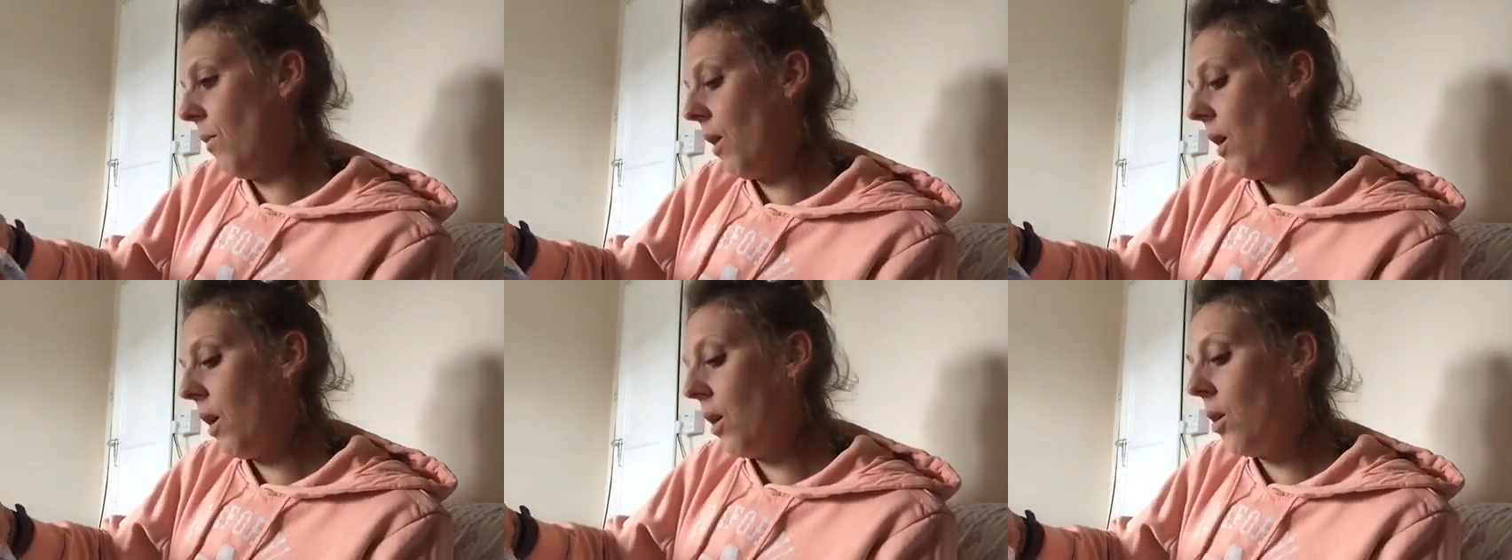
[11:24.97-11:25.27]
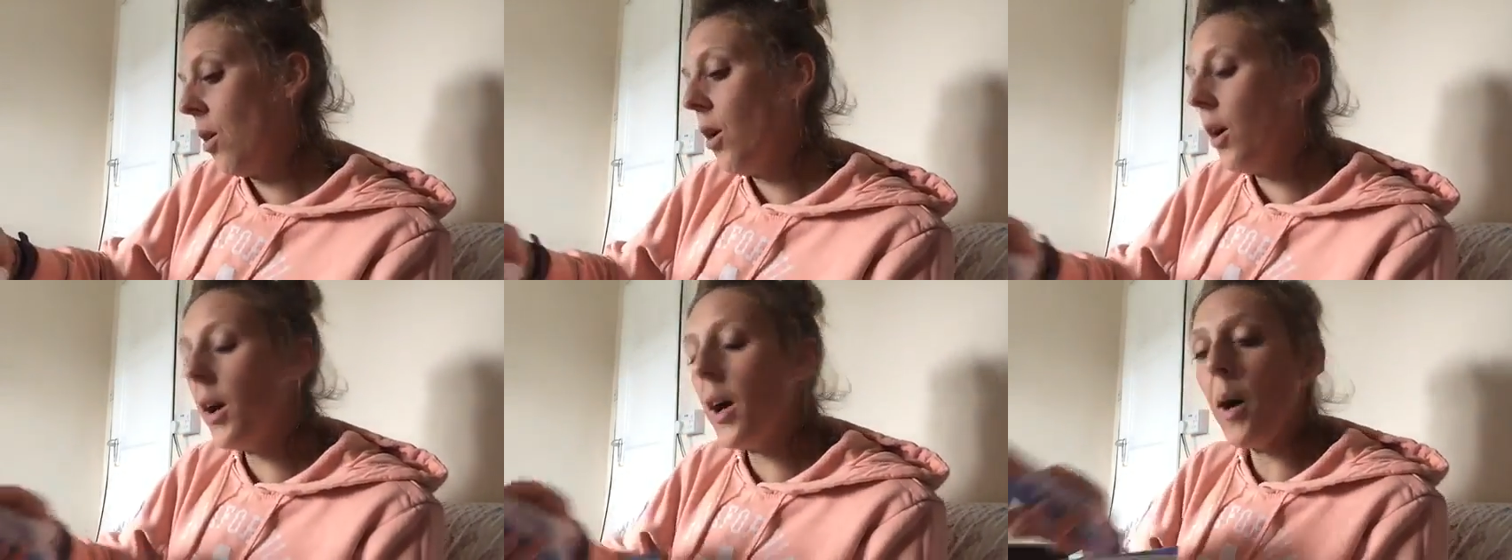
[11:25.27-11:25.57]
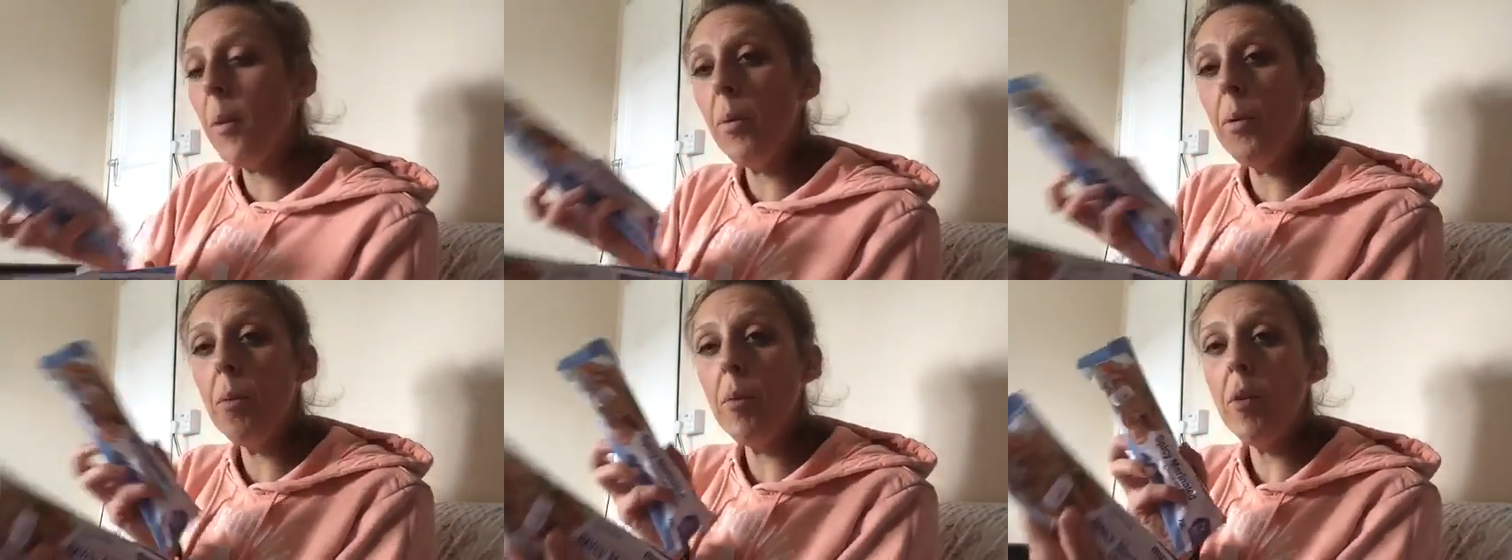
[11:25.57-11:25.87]
I've got a
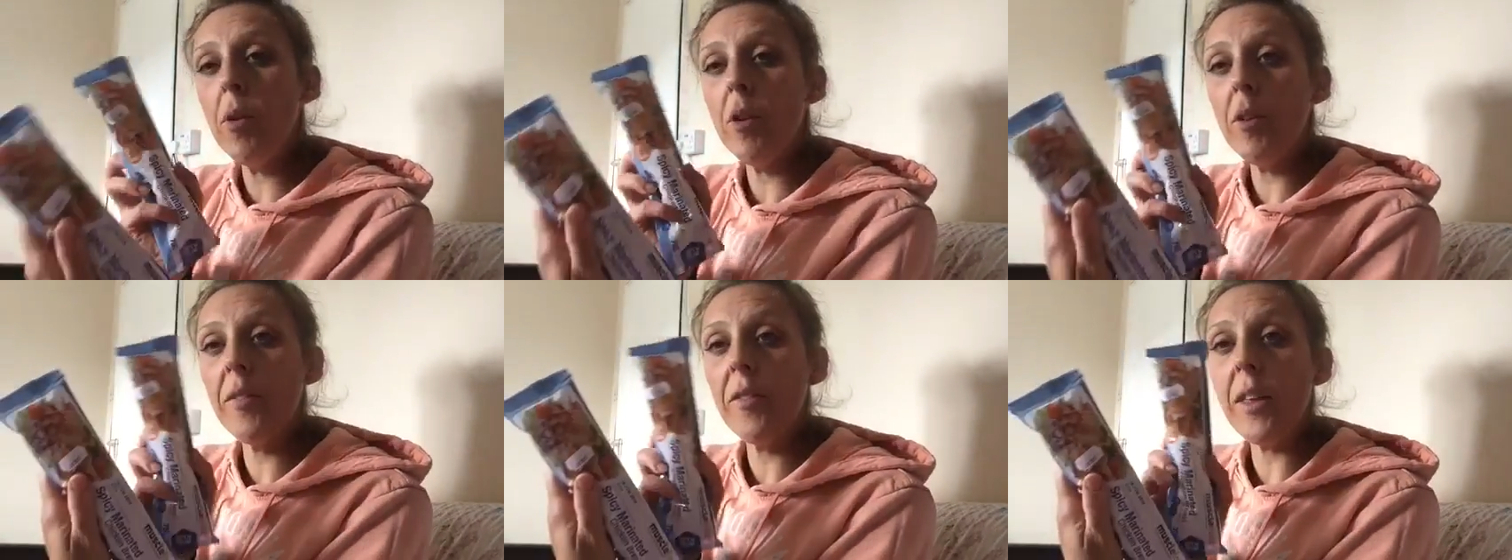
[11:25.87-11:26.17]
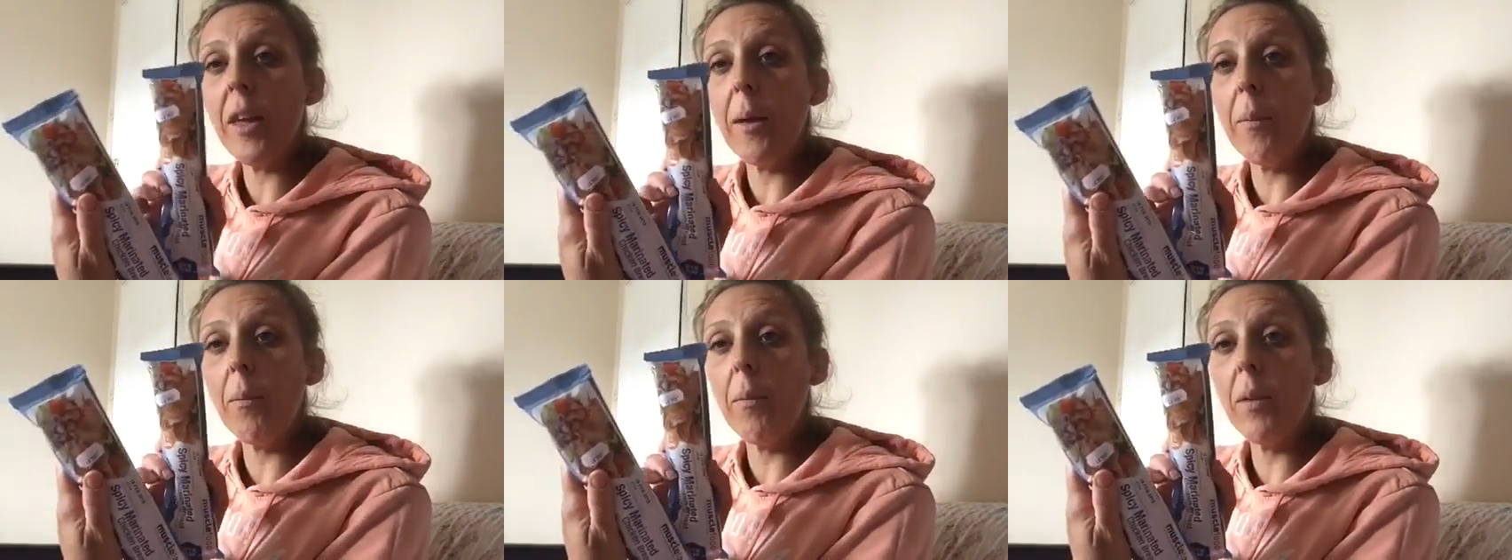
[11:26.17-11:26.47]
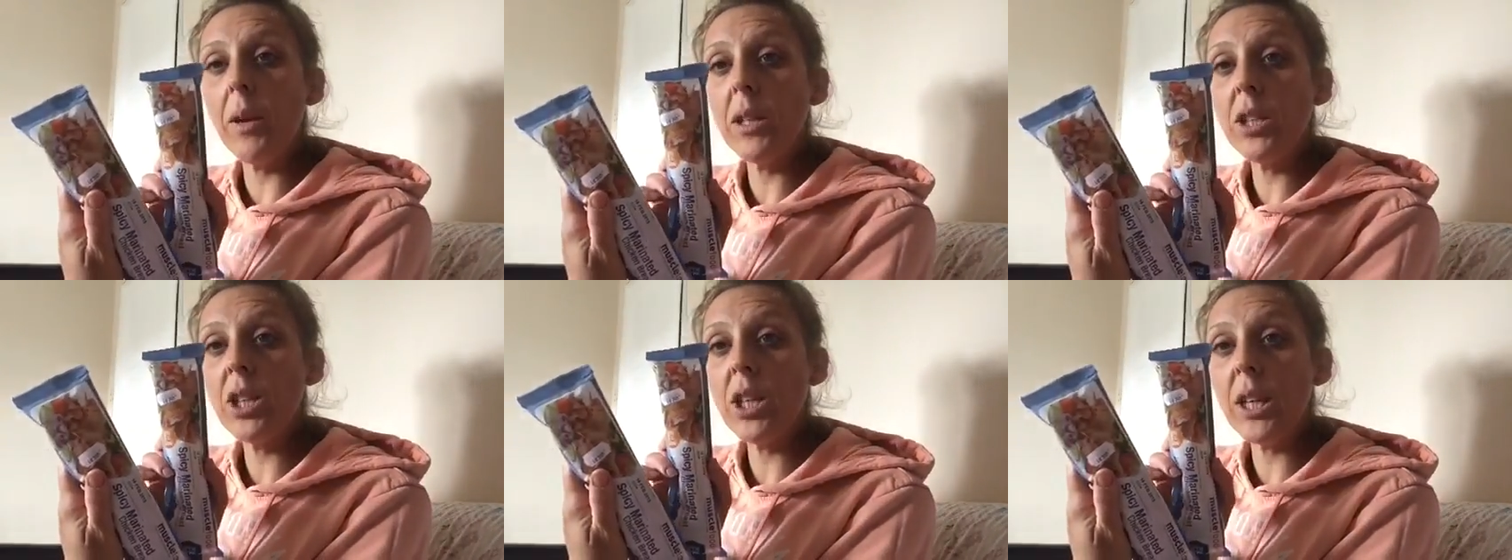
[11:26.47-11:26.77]
couple more of
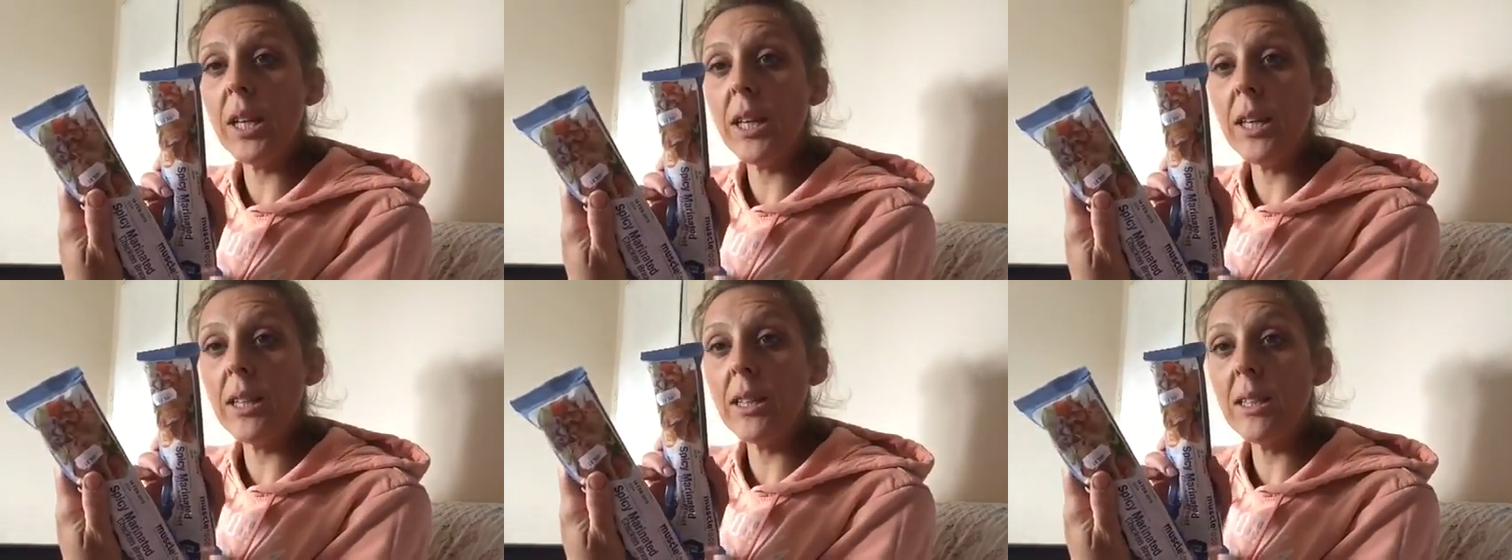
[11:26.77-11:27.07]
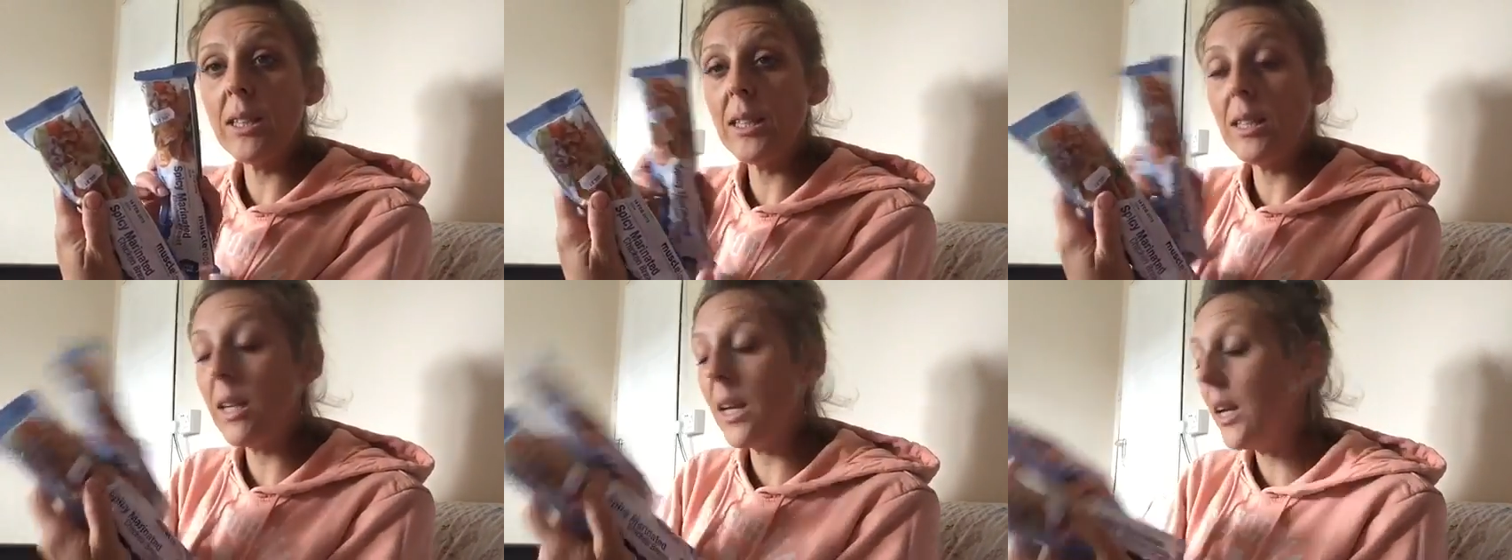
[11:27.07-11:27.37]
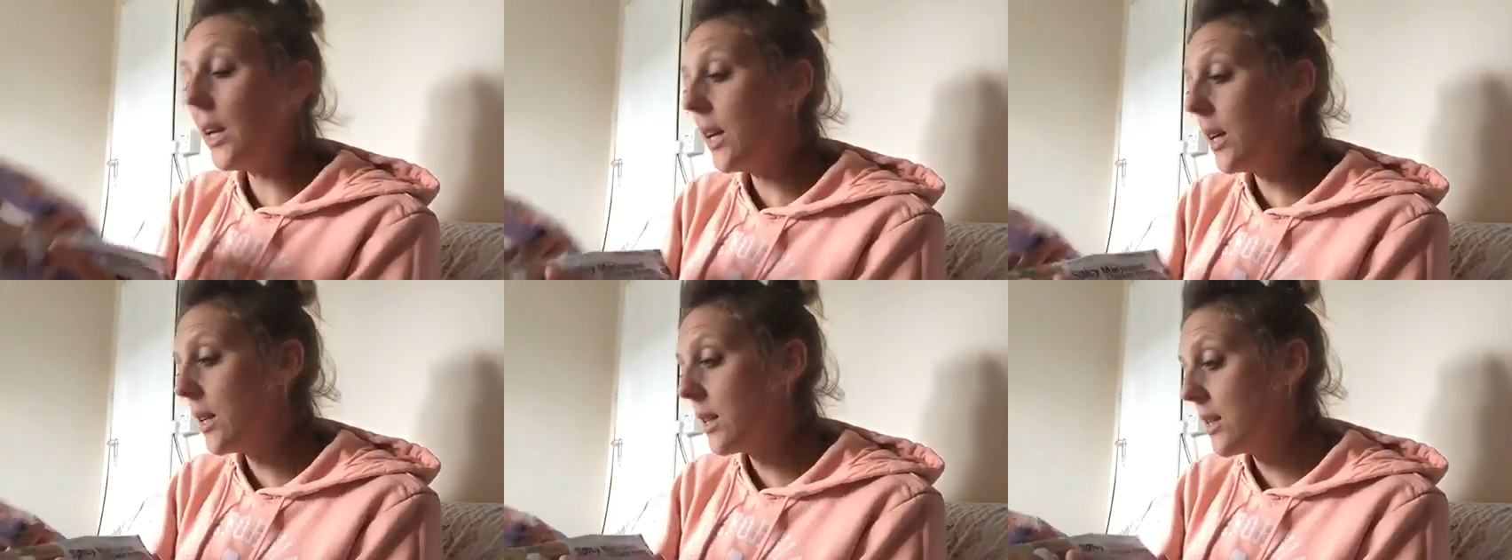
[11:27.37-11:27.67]
them chicken
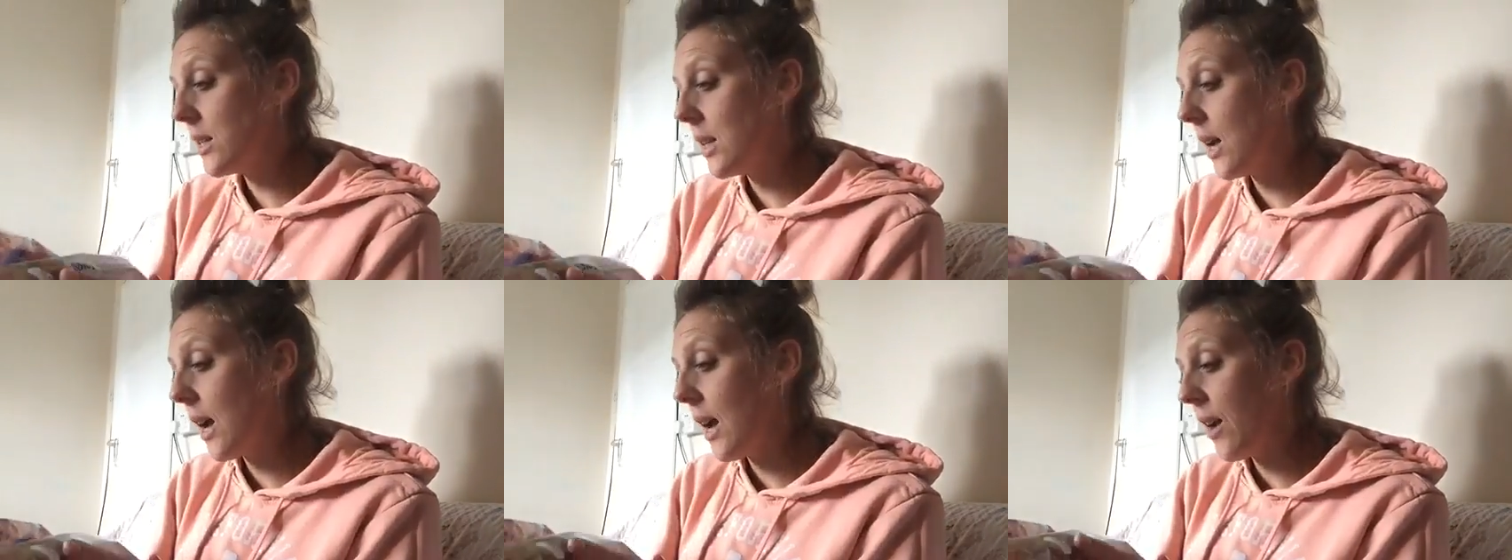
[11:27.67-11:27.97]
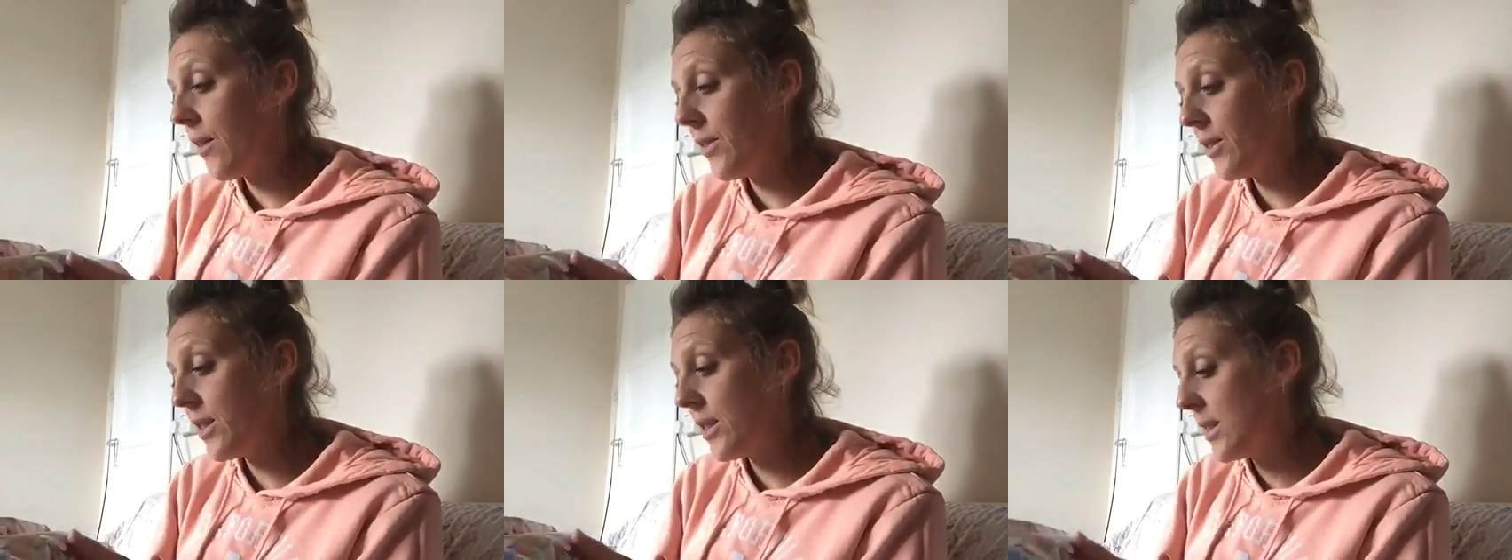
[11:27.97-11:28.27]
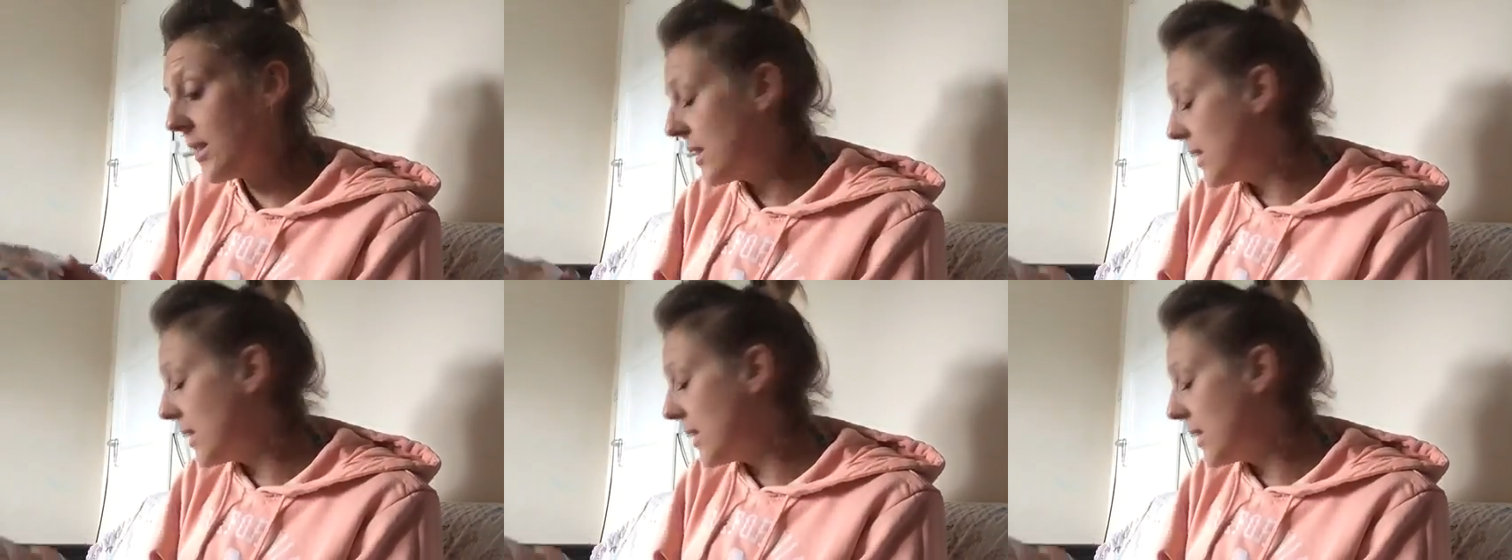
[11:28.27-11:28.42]
sticks to have as a